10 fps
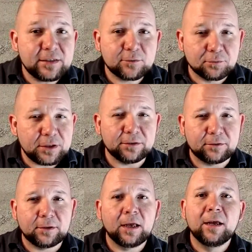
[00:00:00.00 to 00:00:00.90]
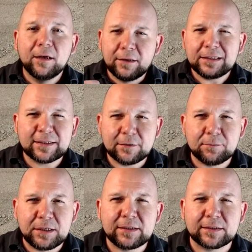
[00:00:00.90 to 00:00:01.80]
is real. This can
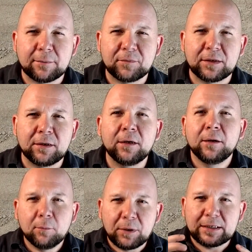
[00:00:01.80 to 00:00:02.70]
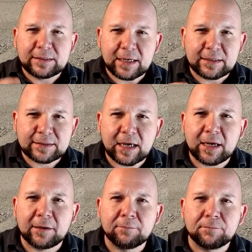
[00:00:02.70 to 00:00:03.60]
be something, but it takes
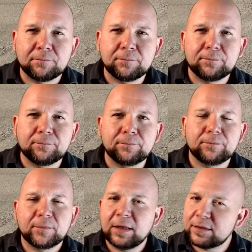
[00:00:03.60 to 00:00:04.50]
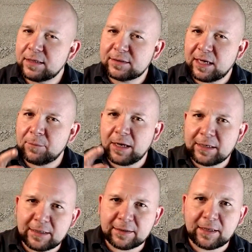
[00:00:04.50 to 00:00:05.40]
time. It takes time, and I
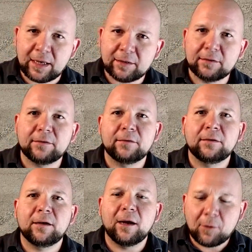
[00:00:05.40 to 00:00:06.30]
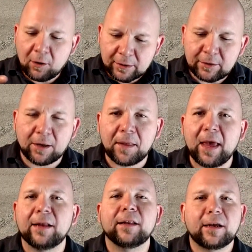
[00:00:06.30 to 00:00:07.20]
get that. I'm all in on
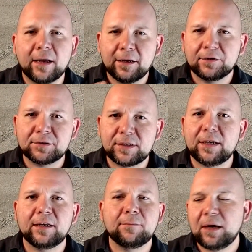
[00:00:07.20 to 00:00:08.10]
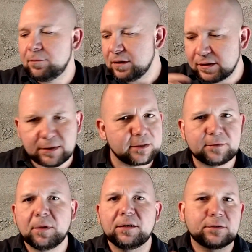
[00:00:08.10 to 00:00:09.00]
that. Like, I understand it might be 6
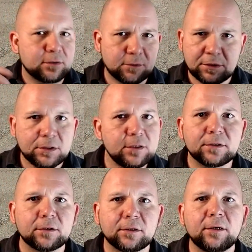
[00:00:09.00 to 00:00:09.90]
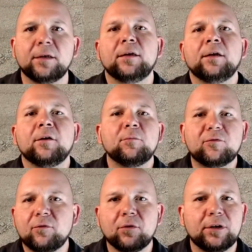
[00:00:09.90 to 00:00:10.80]
months or a year
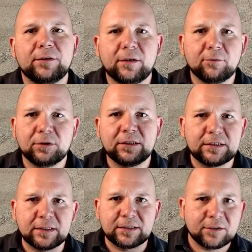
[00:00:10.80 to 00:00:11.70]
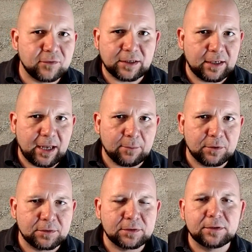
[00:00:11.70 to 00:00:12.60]
before anything really significant
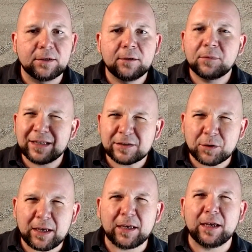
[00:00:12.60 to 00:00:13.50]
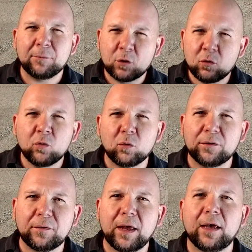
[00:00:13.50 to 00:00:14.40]
happens. But that's okay. I'm cool
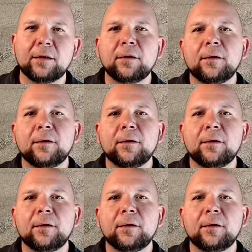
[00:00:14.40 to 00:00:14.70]
with that.